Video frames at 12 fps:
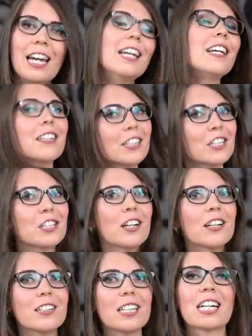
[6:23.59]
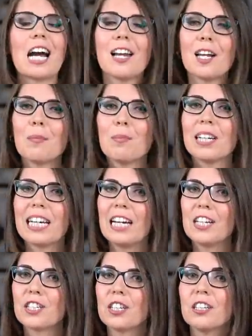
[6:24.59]
In addition, the color
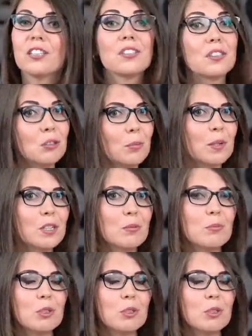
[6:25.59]
application is super